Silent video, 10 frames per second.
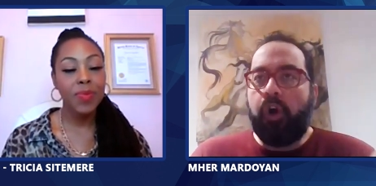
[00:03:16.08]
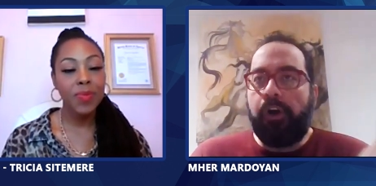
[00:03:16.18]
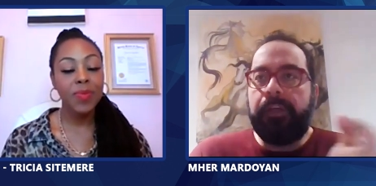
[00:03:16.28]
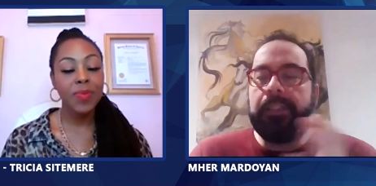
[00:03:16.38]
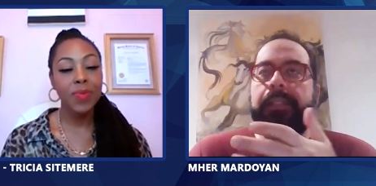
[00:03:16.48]

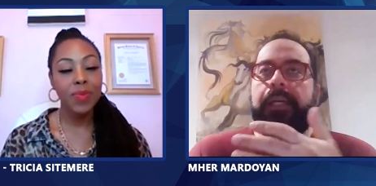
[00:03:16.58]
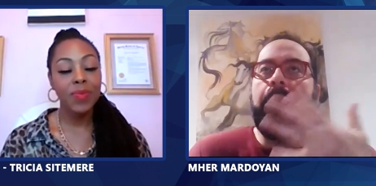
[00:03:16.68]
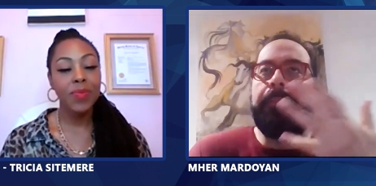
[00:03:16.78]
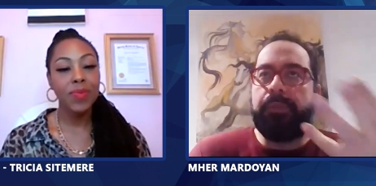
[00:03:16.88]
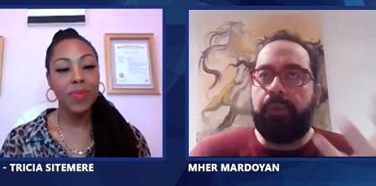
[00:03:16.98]
Speaker 1: COVID
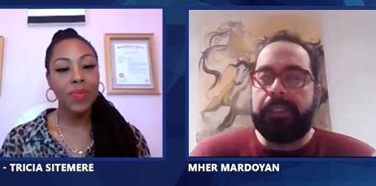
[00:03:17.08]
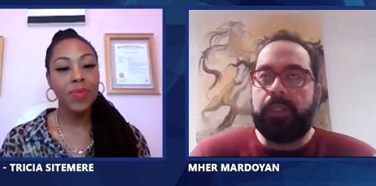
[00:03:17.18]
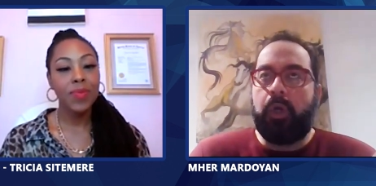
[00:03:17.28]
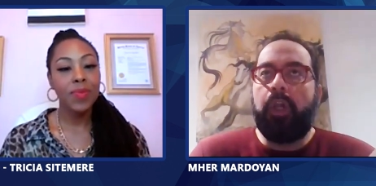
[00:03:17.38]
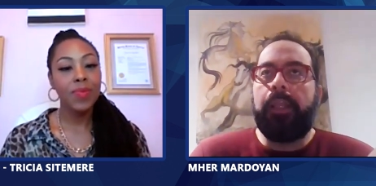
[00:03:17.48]
time, it
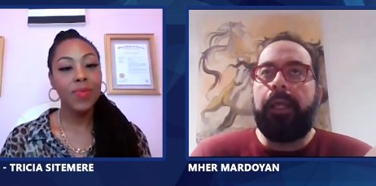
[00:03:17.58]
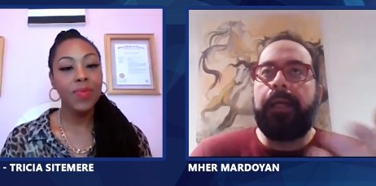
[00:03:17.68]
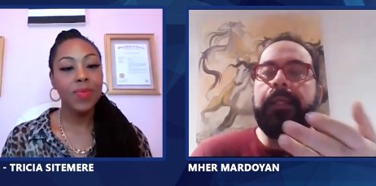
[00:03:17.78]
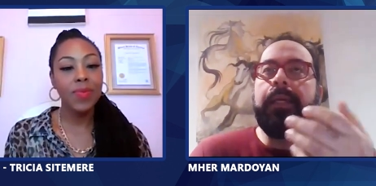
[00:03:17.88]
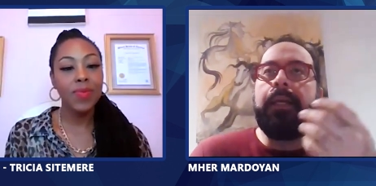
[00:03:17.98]
was
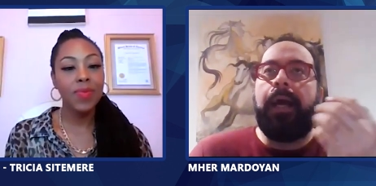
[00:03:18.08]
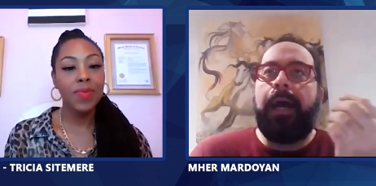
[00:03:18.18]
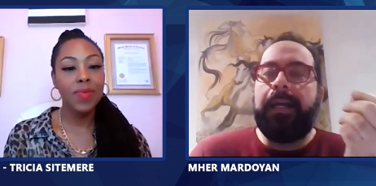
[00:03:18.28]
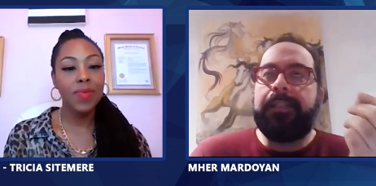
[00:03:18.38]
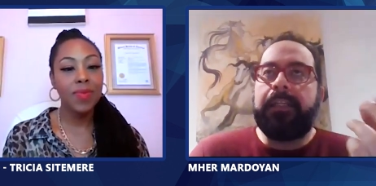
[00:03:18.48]
online,
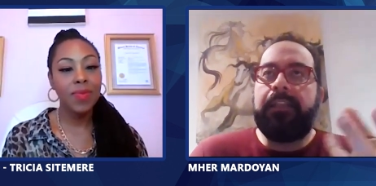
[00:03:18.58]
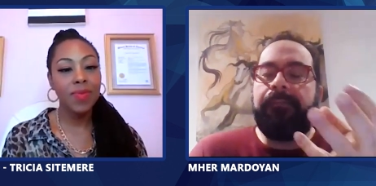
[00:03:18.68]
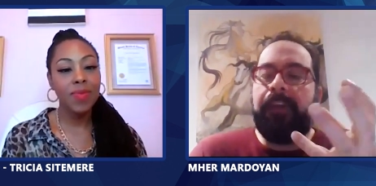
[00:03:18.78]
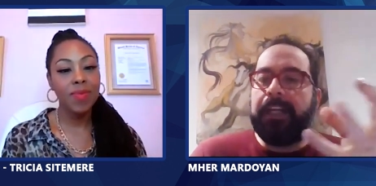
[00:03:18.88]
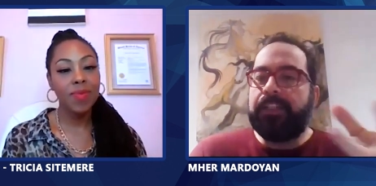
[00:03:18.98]

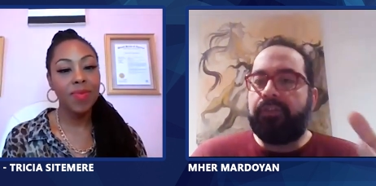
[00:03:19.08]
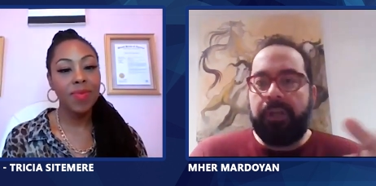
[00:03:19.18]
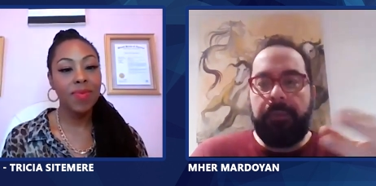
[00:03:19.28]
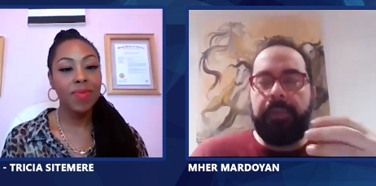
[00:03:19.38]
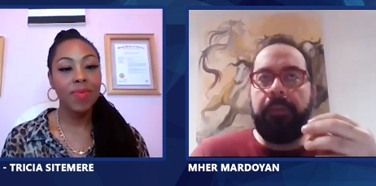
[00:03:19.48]
identify
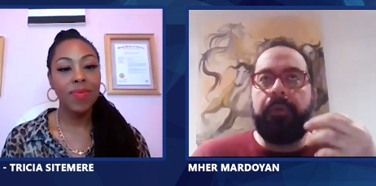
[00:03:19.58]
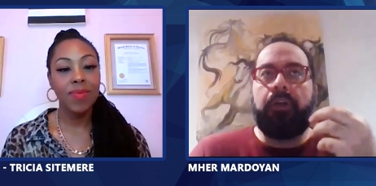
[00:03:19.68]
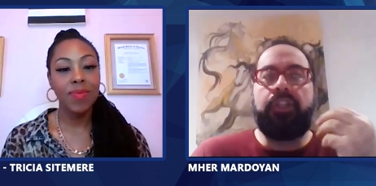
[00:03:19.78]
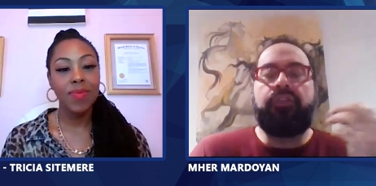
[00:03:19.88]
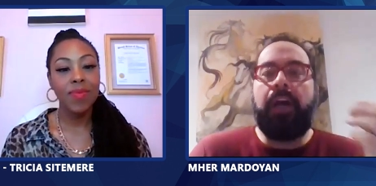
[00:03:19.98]
three people
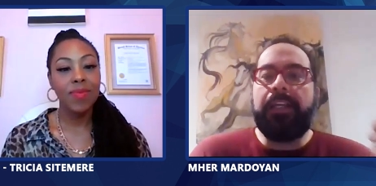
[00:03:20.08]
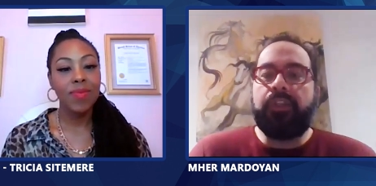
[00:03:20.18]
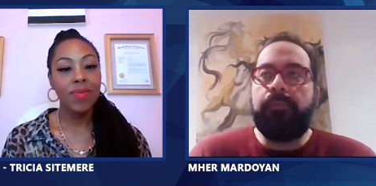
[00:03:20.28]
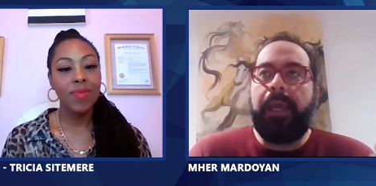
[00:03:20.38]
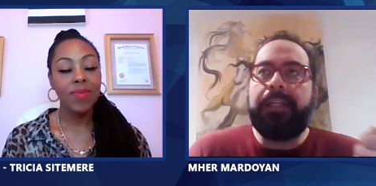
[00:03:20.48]
or try
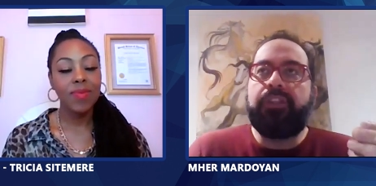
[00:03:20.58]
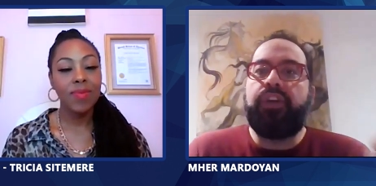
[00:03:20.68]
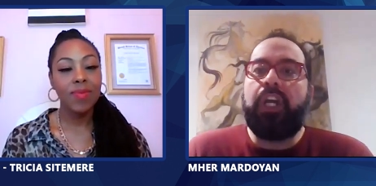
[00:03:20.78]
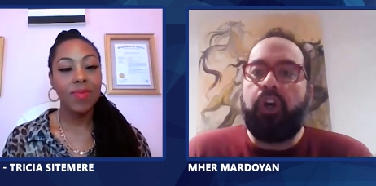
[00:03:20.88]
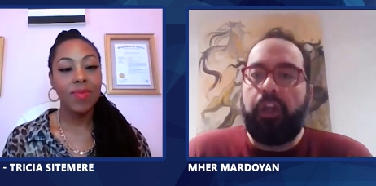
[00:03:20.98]
to make
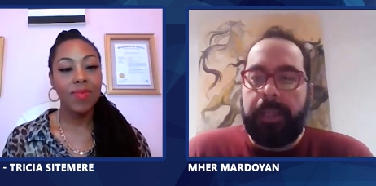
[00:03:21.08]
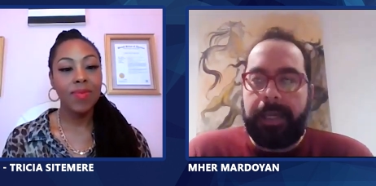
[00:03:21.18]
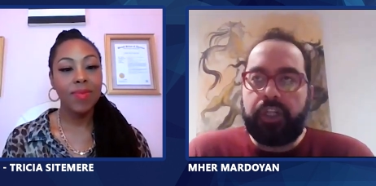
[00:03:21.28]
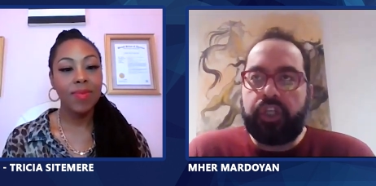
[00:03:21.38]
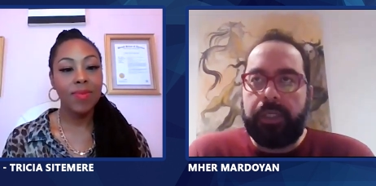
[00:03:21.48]
three
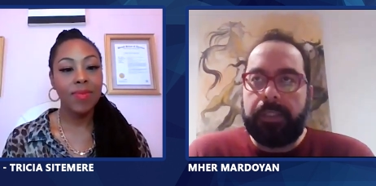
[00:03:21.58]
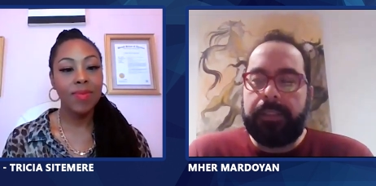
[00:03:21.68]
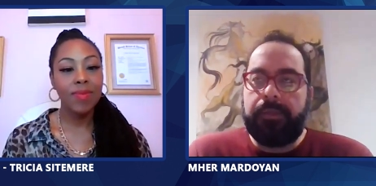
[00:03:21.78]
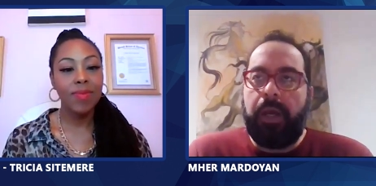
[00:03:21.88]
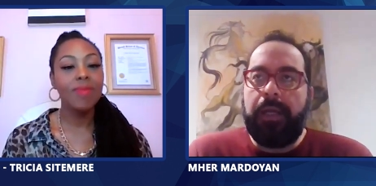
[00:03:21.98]

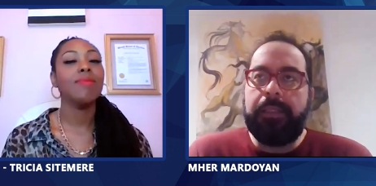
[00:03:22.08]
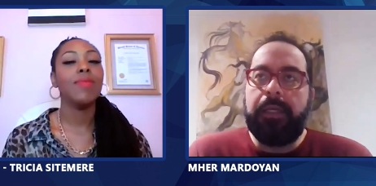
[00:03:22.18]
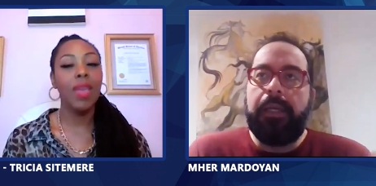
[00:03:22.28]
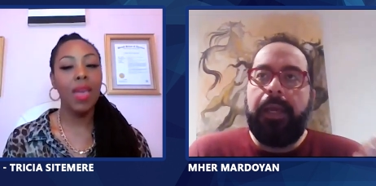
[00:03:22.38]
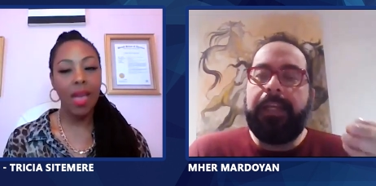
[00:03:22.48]
connections, right?
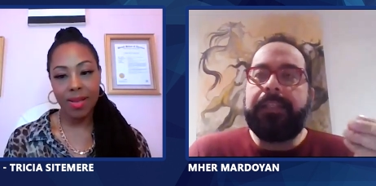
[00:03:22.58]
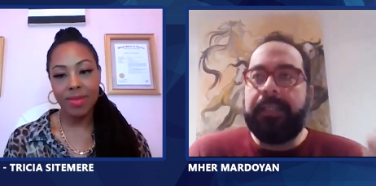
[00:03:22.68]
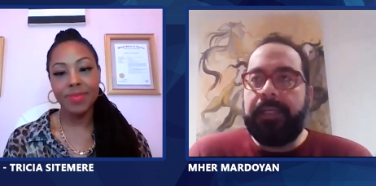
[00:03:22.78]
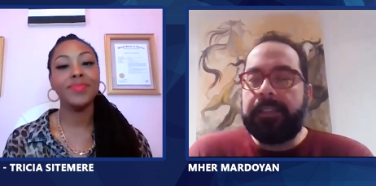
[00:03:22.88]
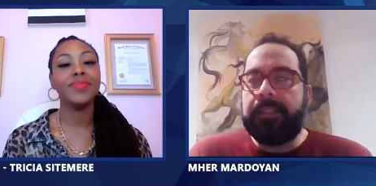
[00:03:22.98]
And
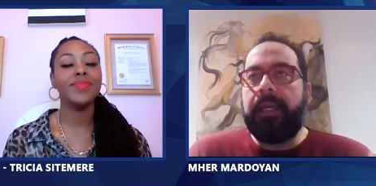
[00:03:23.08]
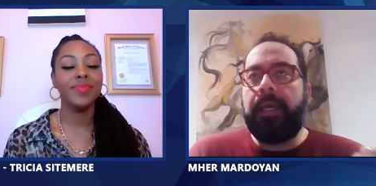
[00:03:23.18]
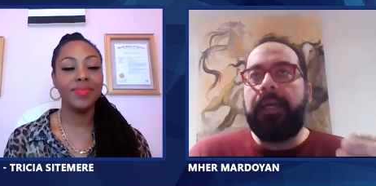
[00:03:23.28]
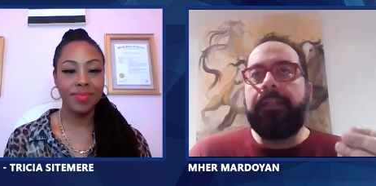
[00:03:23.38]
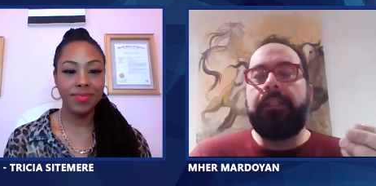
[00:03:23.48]
it's easy.
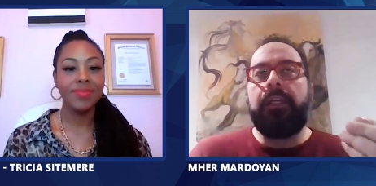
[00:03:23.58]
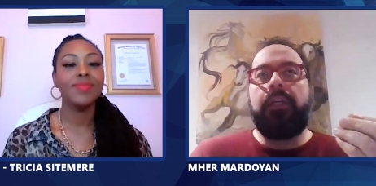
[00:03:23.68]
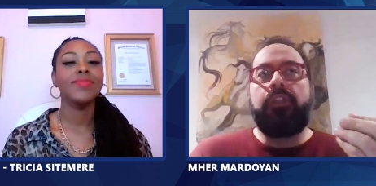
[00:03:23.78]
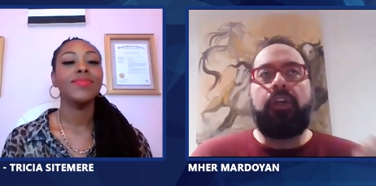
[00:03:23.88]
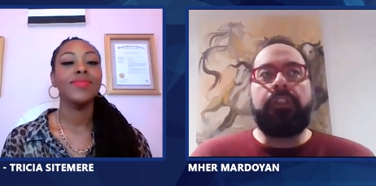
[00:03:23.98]
And
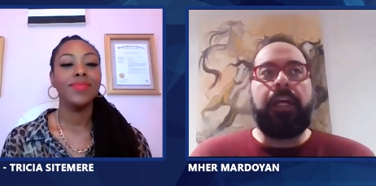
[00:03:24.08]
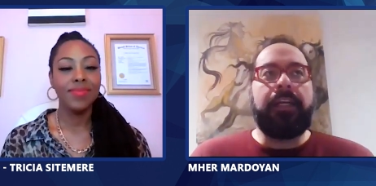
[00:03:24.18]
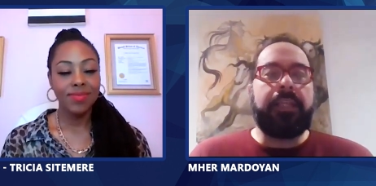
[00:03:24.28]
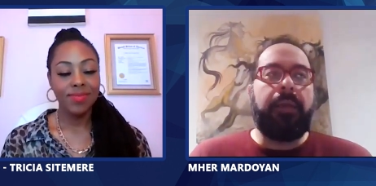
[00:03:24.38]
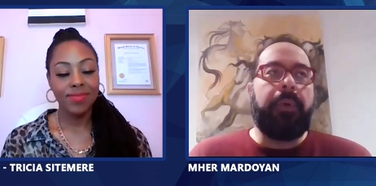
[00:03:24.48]
don't
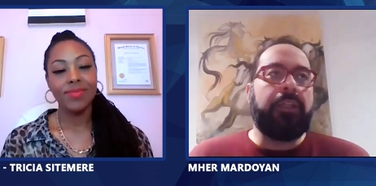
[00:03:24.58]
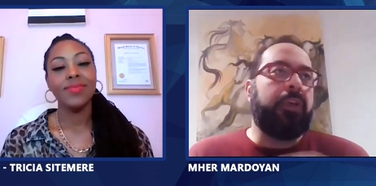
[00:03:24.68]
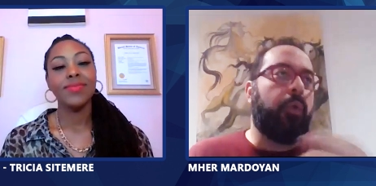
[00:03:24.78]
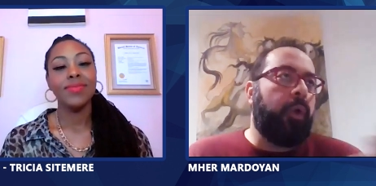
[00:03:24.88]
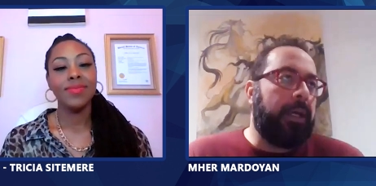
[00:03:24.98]
ask
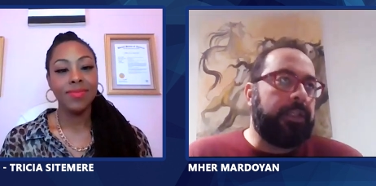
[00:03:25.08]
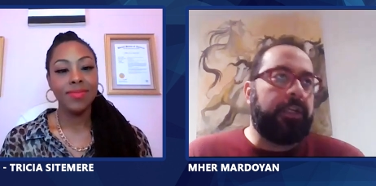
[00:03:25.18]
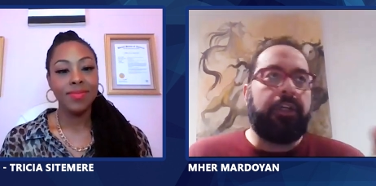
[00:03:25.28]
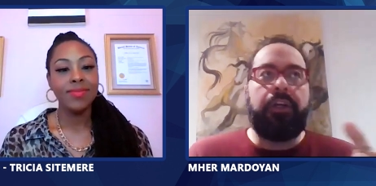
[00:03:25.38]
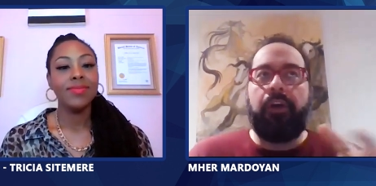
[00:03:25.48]
about the
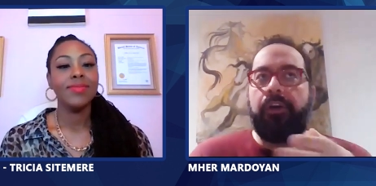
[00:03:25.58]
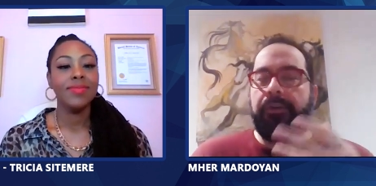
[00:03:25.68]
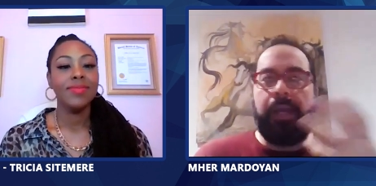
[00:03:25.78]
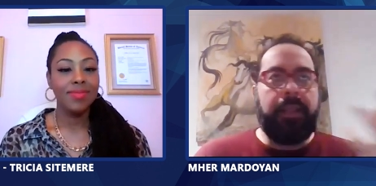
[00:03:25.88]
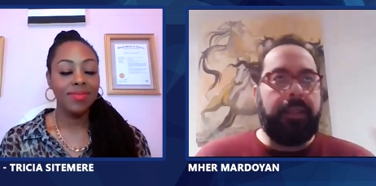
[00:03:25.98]
weather
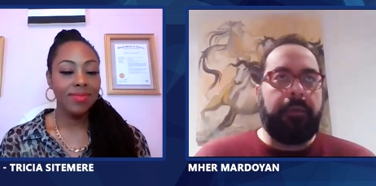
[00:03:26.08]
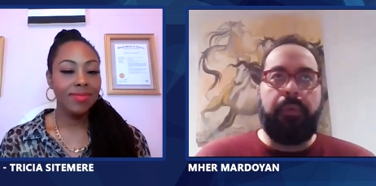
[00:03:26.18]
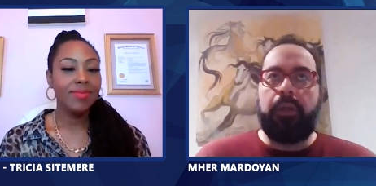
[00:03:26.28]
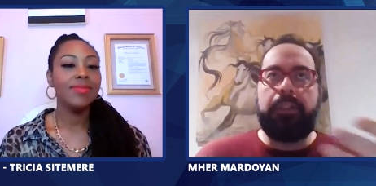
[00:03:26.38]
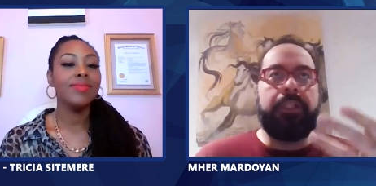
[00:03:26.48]
or
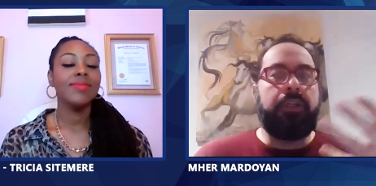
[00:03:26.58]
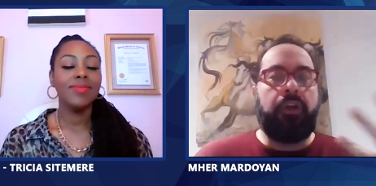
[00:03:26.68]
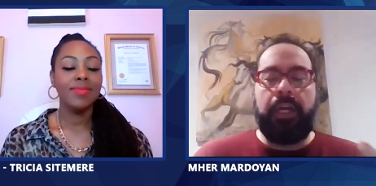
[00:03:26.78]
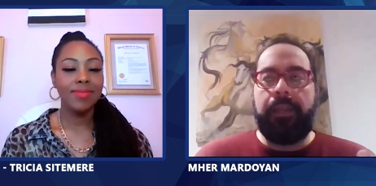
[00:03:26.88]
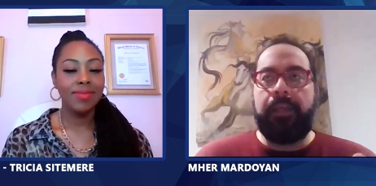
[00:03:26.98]
anything political
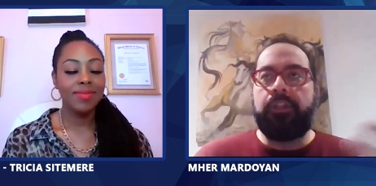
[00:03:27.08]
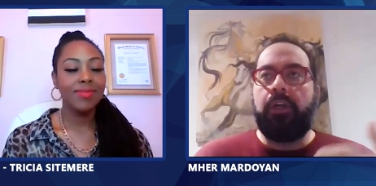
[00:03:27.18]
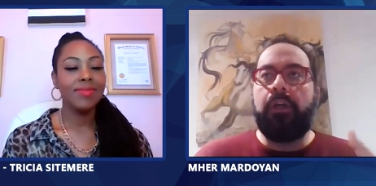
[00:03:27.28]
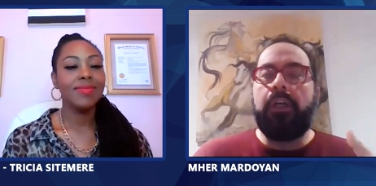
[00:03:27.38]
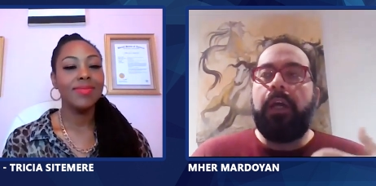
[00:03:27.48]
or anything.
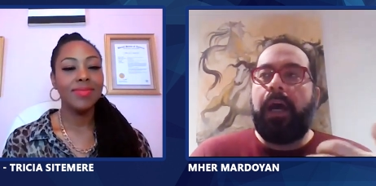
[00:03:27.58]
So